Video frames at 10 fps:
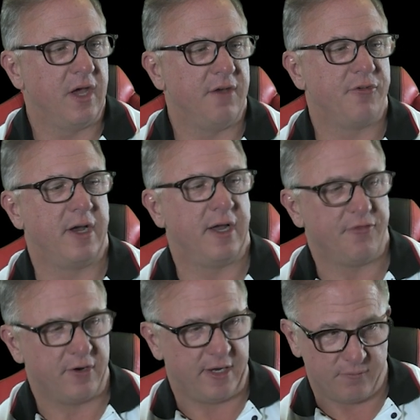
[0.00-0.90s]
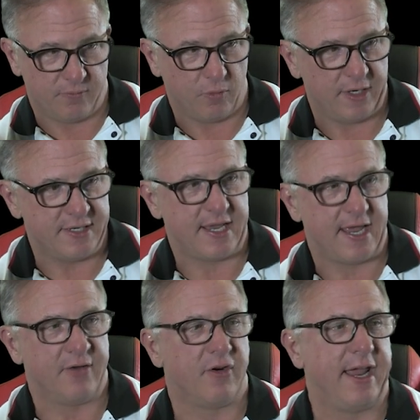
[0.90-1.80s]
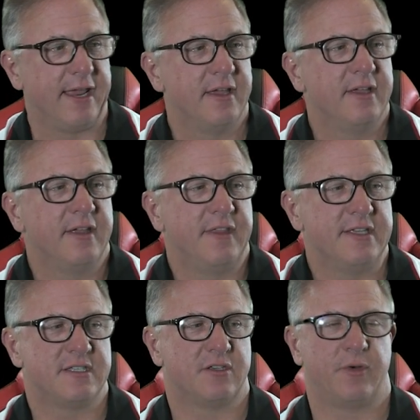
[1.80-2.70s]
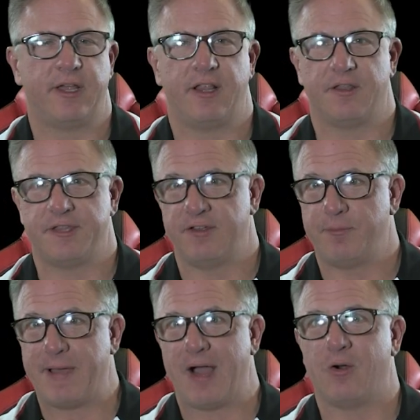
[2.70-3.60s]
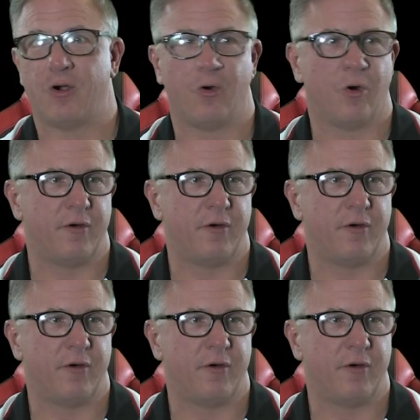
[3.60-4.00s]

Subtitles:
for a 1 to 10 rank, this is the relative power or